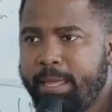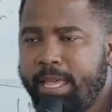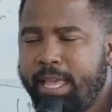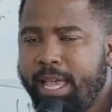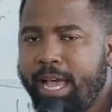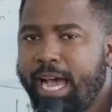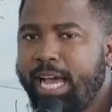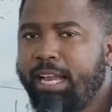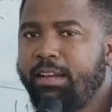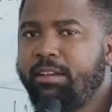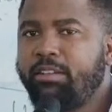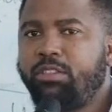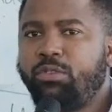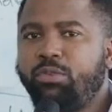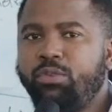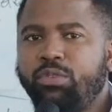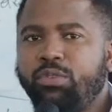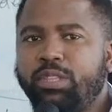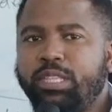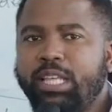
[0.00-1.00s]
And
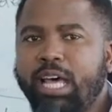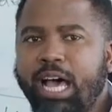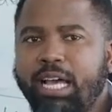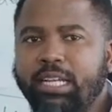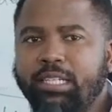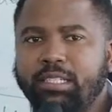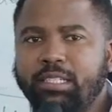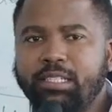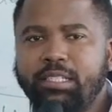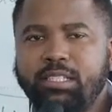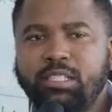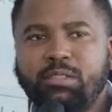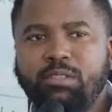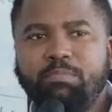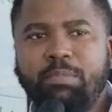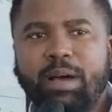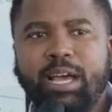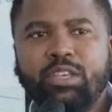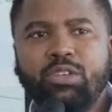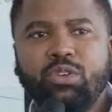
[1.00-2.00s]
through that is
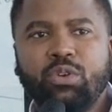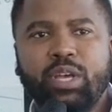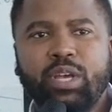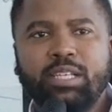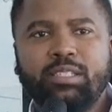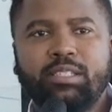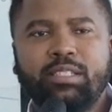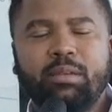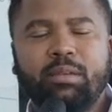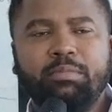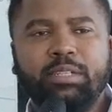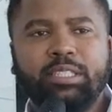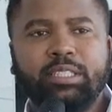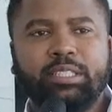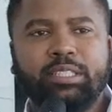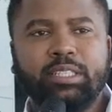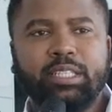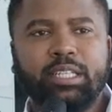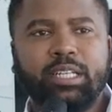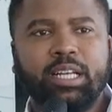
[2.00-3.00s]
by you
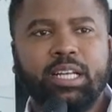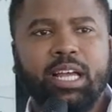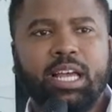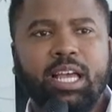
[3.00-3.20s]
establishing